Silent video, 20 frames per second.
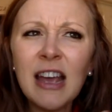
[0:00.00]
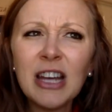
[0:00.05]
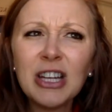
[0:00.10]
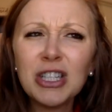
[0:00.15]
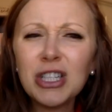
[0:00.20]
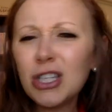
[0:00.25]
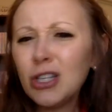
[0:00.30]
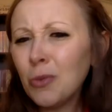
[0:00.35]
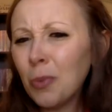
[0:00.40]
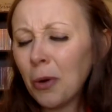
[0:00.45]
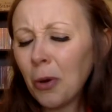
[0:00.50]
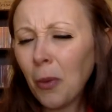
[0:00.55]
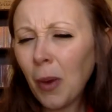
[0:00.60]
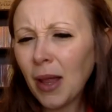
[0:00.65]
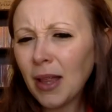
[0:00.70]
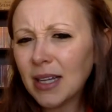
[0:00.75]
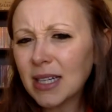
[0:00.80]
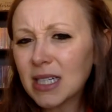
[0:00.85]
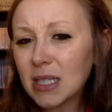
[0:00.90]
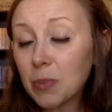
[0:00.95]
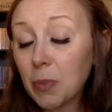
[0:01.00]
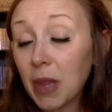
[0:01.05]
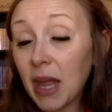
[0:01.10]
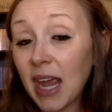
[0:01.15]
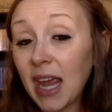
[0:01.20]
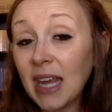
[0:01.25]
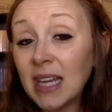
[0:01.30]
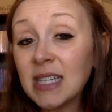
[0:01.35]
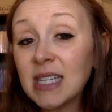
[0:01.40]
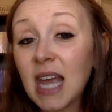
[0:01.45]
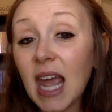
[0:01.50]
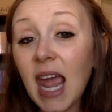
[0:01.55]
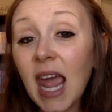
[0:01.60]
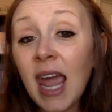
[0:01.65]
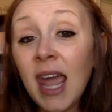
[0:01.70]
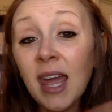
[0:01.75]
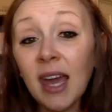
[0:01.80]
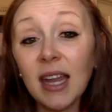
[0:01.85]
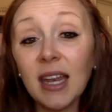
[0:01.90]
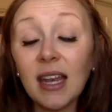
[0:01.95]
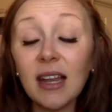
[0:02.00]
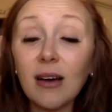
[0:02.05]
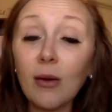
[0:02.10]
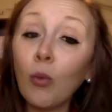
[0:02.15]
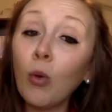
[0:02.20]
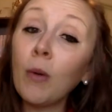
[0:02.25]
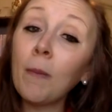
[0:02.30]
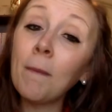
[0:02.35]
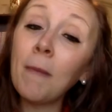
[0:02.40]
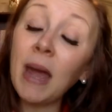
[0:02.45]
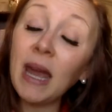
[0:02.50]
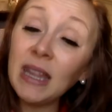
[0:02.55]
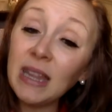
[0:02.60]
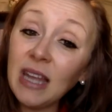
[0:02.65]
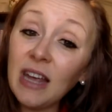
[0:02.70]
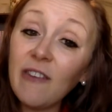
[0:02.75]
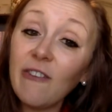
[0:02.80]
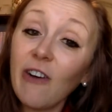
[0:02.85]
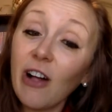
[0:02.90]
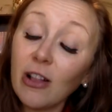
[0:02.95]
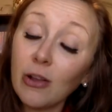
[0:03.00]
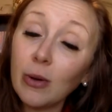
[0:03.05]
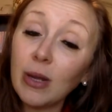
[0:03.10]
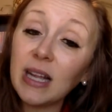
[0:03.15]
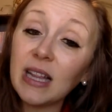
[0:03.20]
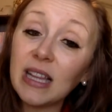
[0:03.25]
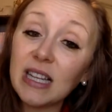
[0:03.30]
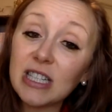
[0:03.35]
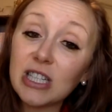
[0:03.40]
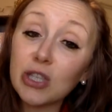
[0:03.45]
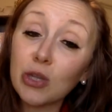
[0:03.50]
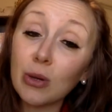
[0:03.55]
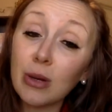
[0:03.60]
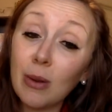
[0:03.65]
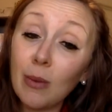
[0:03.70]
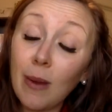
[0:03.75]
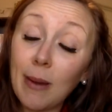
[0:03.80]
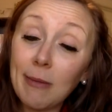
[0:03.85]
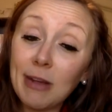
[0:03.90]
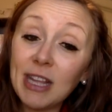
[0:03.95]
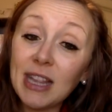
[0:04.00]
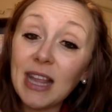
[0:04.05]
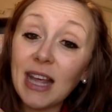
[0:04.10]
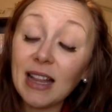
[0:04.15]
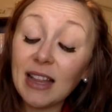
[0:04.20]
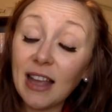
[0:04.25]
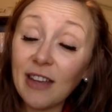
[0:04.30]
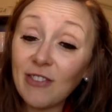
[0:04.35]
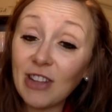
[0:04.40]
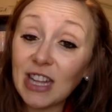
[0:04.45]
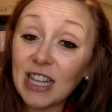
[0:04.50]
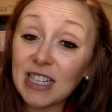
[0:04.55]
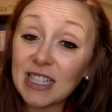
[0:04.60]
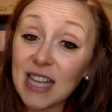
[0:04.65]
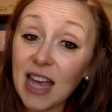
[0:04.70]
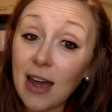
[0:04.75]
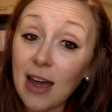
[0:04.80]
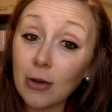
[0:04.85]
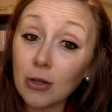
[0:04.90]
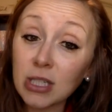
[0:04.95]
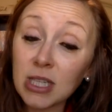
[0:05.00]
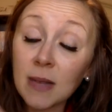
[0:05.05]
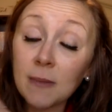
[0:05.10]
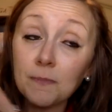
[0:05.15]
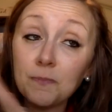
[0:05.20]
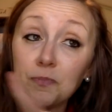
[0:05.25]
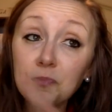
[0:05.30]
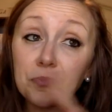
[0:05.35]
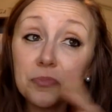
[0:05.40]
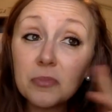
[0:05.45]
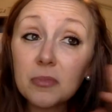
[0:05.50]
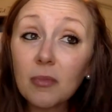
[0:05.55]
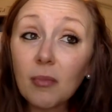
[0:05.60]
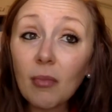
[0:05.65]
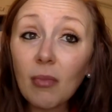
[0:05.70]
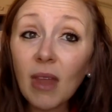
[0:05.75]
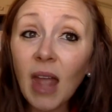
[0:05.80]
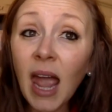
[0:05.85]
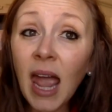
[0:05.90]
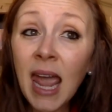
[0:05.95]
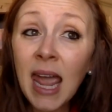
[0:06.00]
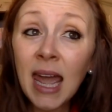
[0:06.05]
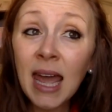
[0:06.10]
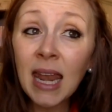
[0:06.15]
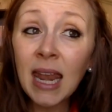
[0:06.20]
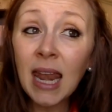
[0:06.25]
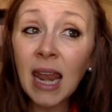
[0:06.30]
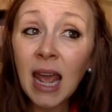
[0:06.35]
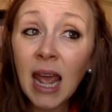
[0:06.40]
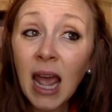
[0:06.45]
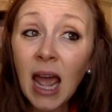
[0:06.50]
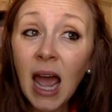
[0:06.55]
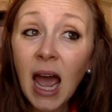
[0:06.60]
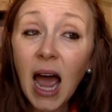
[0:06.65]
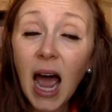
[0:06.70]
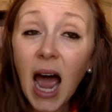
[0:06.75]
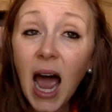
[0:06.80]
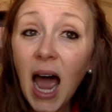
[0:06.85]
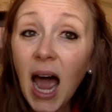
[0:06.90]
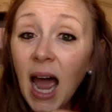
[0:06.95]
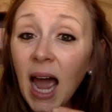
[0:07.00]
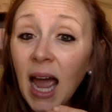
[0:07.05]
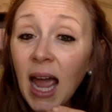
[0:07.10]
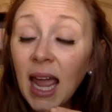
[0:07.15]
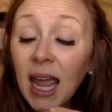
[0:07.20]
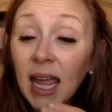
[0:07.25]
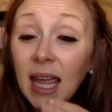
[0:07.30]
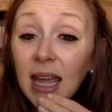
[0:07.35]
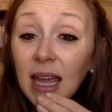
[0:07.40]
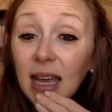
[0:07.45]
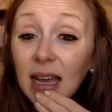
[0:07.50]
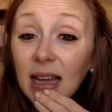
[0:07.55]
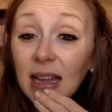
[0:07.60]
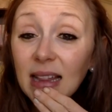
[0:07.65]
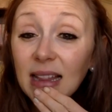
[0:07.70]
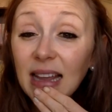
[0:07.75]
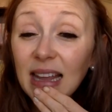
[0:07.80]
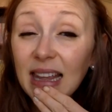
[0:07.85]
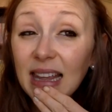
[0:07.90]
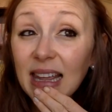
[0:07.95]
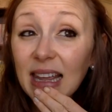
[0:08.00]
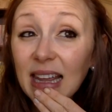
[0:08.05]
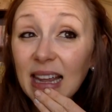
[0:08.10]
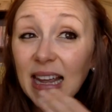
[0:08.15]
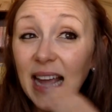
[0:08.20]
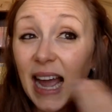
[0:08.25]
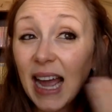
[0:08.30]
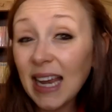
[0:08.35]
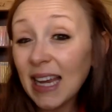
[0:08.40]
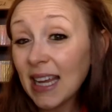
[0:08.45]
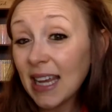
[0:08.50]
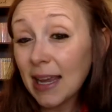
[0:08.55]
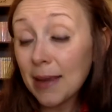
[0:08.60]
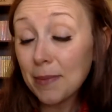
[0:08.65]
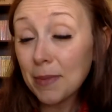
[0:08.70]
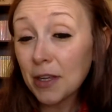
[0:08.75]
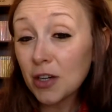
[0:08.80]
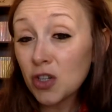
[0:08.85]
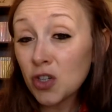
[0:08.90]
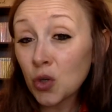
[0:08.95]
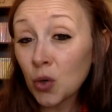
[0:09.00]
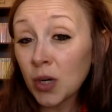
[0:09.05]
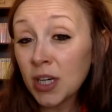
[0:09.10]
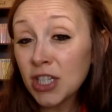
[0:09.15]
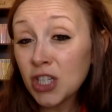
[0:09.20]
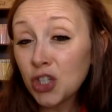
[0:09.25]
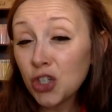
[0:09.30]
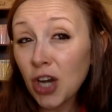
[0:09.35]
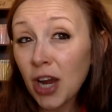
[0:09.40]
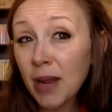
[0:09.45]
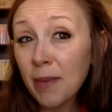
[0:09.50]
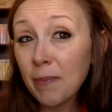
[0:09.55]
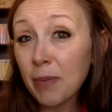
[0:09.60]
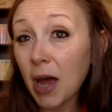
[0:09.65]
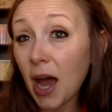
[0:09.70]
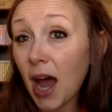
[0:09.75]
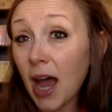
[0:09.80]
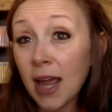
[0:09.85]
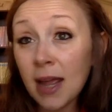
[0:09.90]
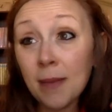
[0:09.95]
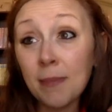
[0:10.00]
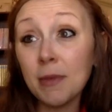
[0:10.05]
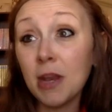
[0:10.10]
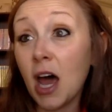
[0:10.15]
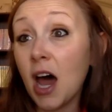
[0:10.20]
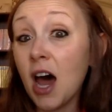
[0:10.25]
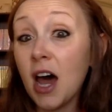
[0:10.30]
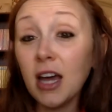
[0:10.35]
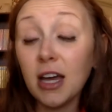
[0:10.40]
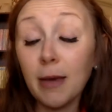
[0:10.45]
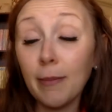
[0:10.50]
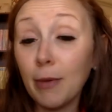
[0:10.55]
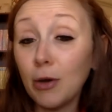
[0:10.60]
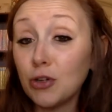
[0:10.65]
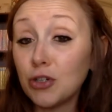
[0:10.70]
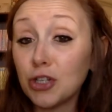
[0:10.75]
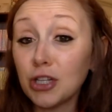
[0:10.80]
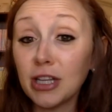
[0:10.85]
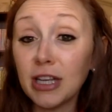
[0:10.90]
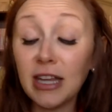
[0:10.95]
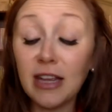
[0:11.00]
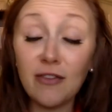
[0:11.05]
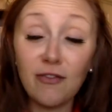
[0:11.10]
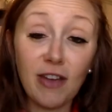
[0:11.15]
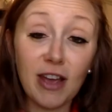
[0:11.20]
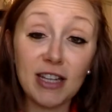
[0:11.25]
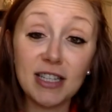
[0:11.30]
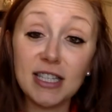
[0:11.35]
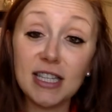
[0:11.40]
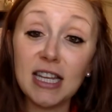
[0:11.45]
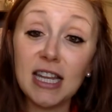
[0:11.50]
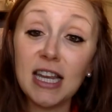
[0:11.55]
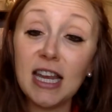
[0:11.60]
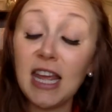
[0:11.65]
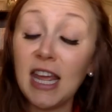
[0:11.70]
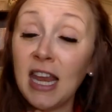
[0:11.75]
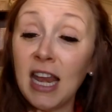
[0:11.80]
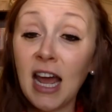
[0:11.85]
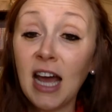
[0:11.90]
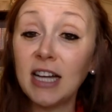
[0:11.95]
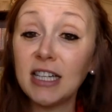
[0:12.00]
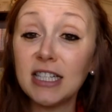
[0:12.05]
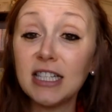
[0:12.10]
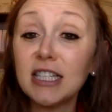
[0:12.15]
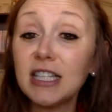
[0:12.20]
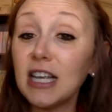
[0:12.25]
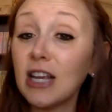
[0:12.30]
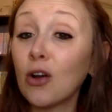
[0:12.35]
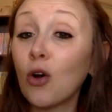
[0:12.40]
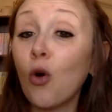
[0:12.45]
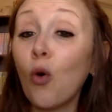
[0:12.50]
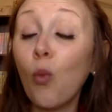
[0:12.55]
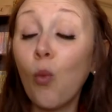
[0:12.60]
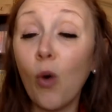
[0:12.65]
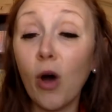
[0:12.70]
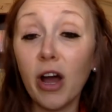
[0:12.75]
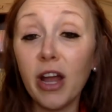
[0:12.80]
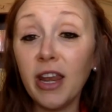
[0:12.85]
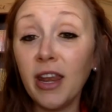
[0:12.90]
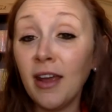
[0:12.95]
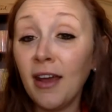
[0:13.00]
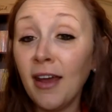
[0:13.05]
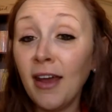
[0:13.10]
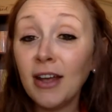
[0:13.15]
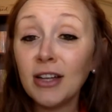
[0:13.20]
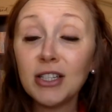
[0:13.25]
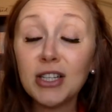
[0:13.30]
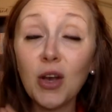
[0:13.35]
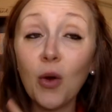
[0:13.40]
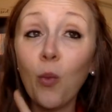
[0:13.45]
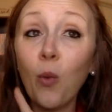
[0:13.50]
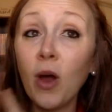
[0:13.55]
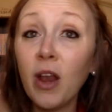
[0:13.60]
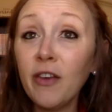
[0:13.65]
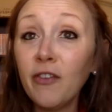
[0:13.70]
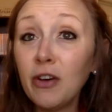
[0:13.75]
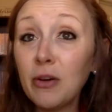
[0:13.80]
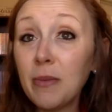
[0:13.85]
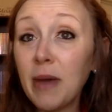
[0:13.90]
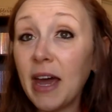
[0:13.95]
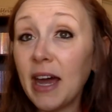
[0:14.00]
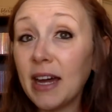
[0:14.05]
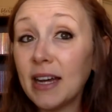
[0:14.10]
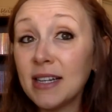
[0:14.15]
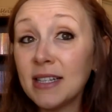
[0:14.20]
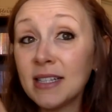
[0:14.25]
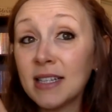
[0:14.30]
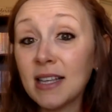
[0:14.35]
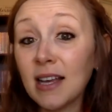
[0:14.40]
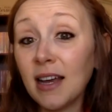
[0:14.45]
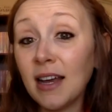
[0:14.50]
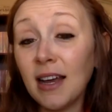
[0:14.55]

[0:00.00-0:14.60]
super well explained, and we're mainly following these three women that live in this house, and I like can kind of keep their story straight, but I am not emotionally invested in a single one. So one of them has